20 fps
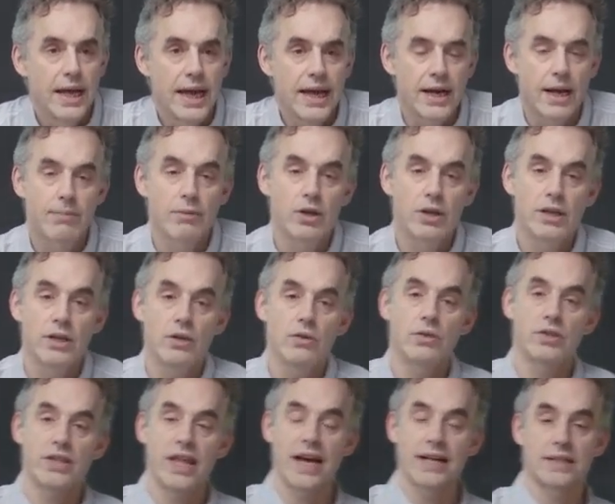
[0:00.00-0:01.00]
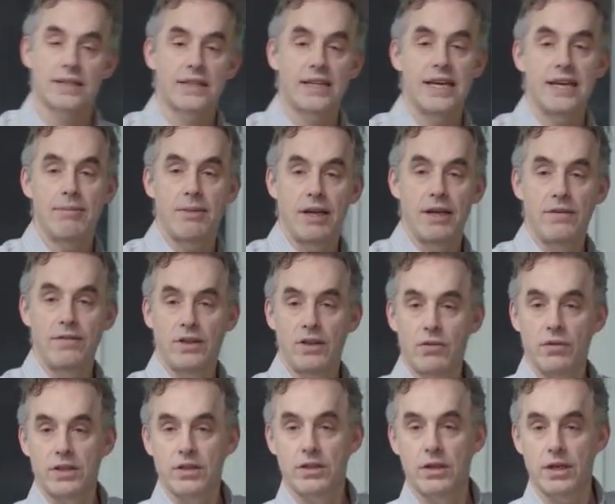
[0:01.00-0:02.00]
And I'm going to use that schema even
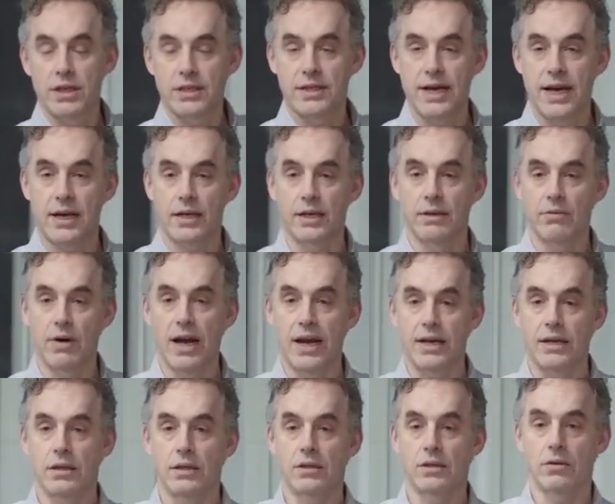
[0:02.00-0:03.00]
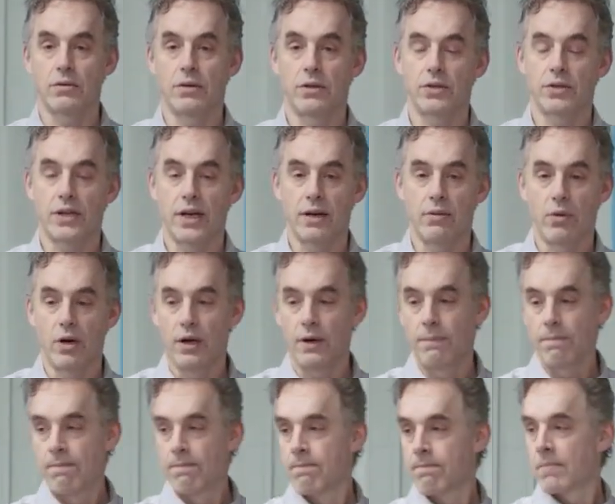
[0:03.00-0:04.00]
though it's not exactly right. So you say,
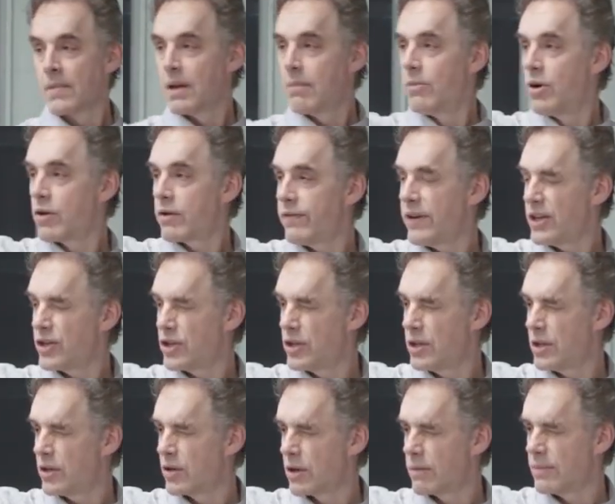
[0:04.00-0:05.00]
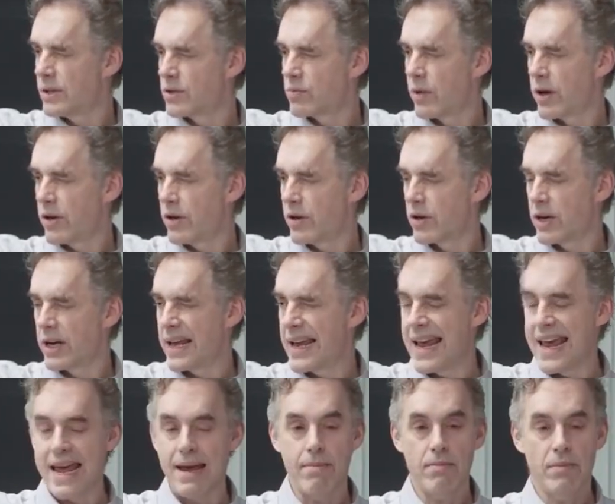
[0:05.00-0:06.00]
well, motivation determines where you're going
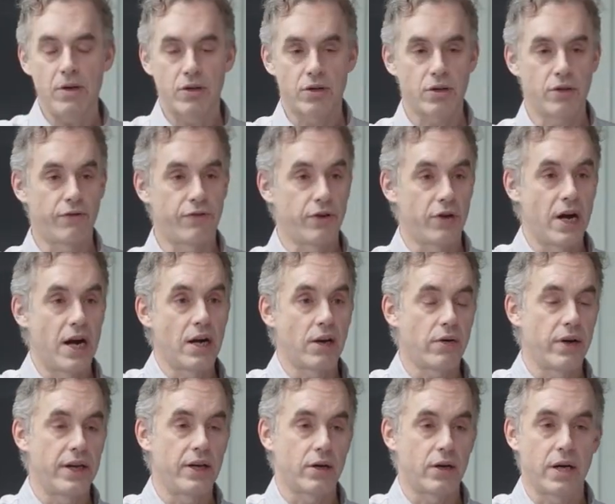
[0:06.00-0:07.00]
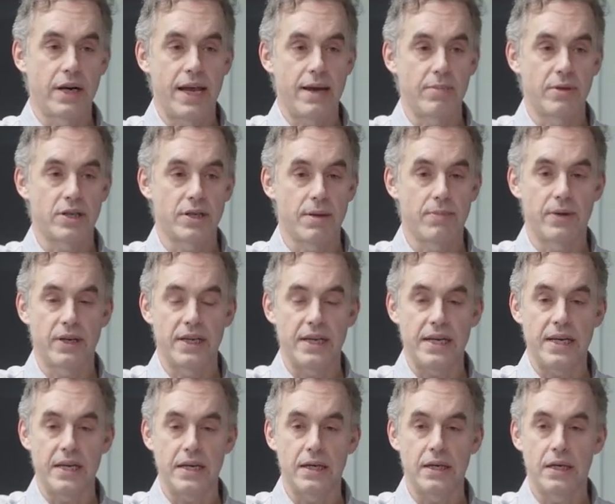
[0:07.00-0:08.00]
to aim. So if you're hungry, you're going to aim at something to
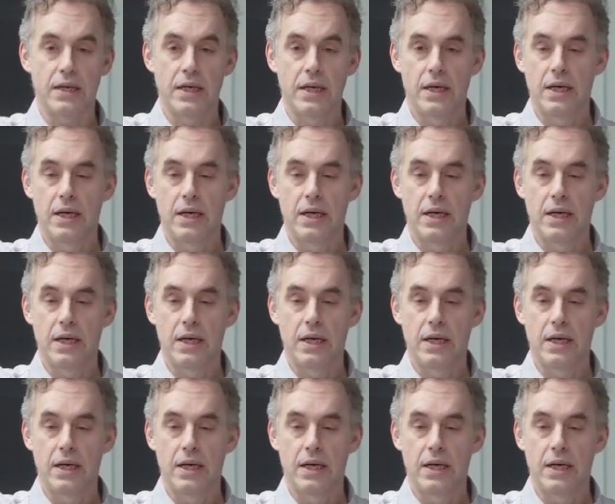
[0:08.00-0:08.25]
eat.